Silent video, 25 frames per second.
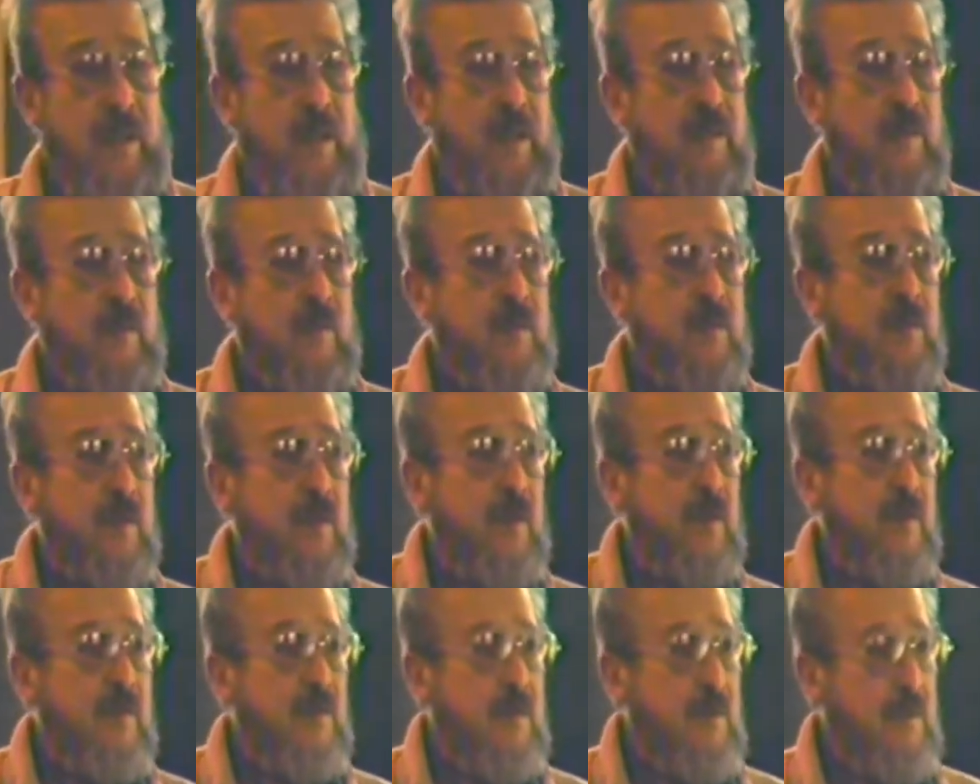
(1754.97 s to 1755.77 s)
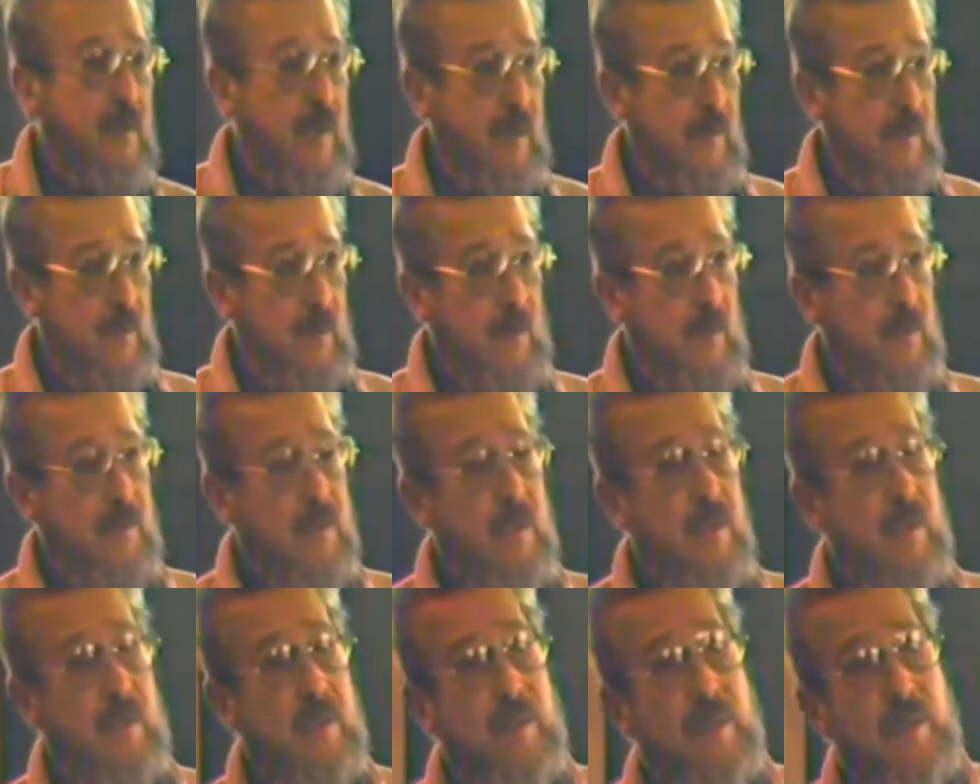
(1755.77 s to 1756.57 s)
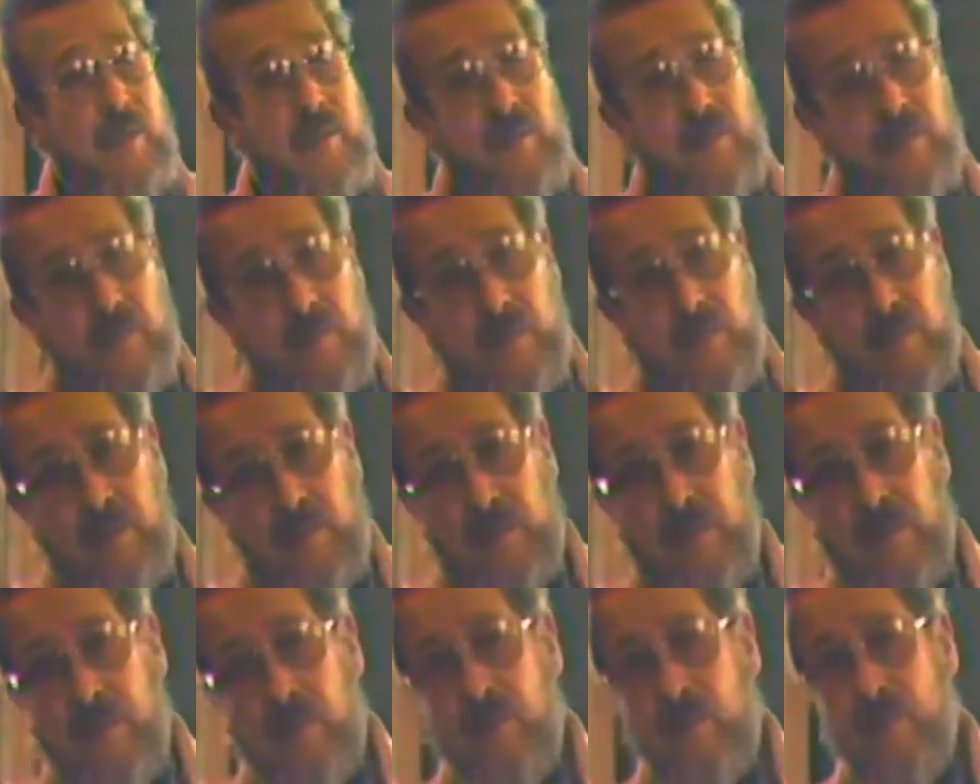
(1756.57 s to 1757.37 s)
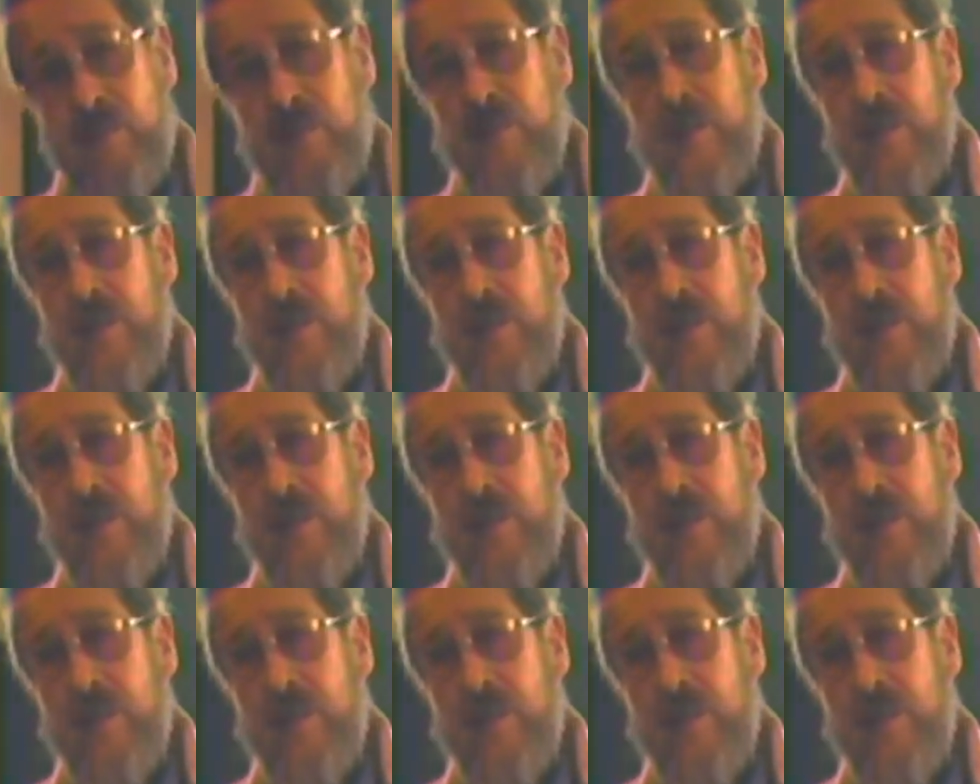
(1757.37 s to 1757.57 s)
We should understand that it's no